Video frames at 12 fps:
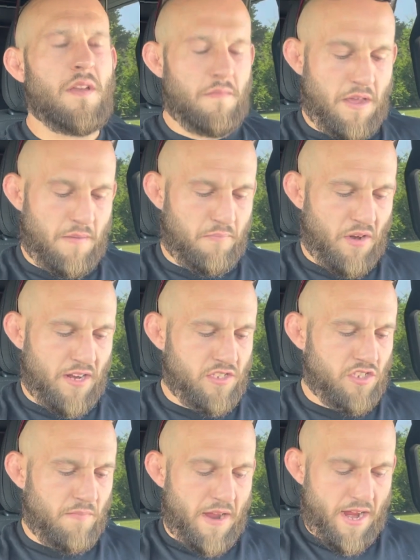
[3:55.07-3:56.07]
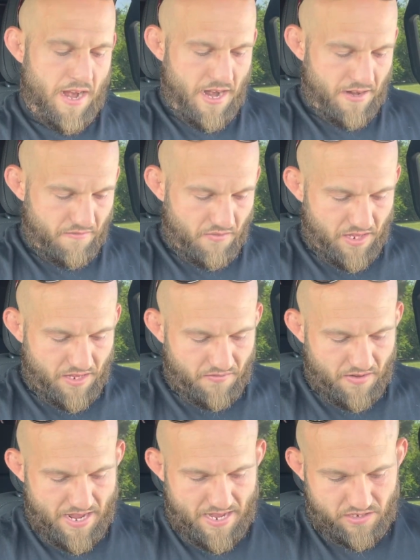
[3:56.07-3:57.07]
Man, Braden's the man. I didn't really
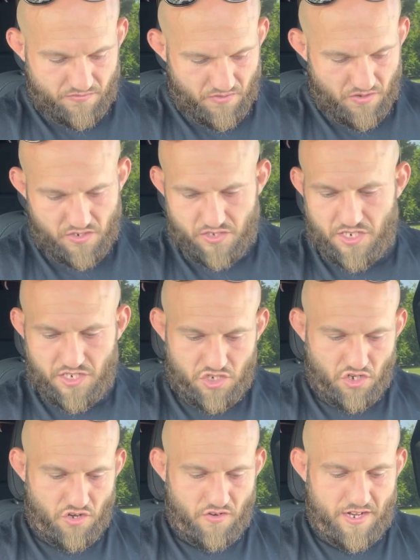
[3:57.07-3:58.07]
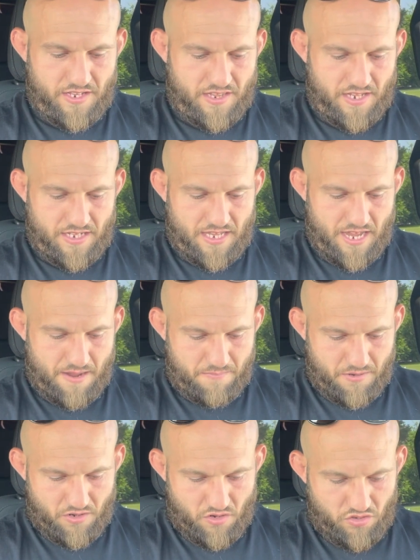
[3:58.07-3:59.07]
even ask for a t-shirt or anything like that,
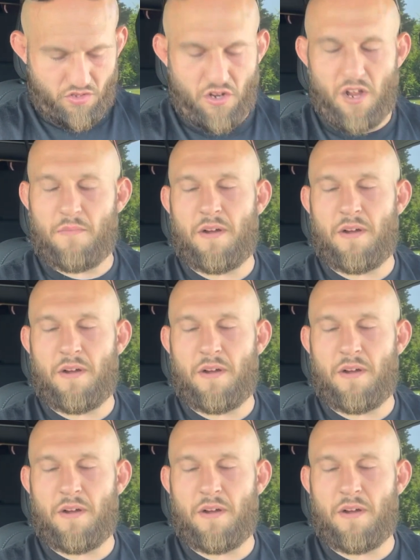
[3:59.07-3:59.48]
but he hooked it up.